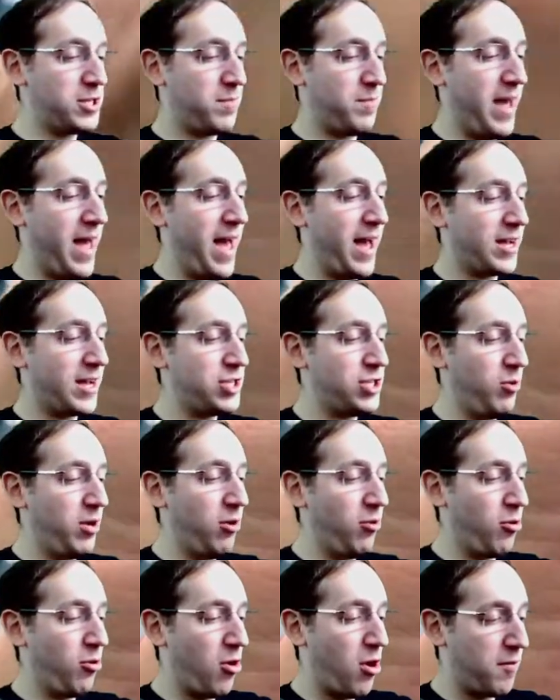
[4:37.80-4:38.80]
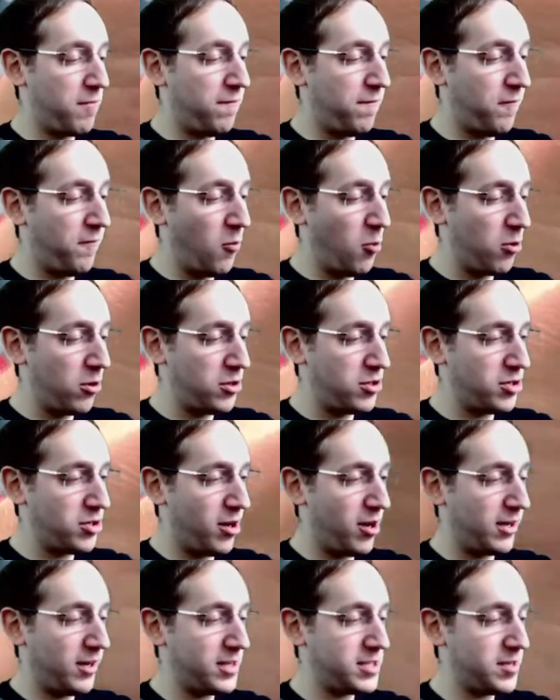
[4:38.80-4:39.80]
packs. So here are our four
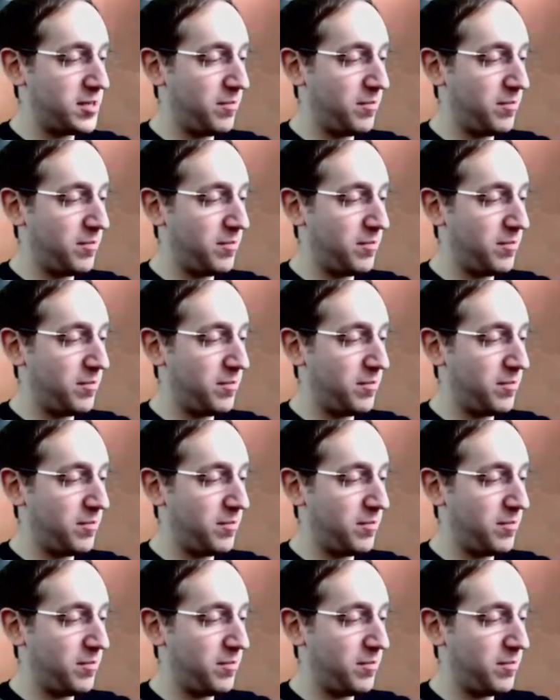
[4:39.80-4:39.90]
Darkness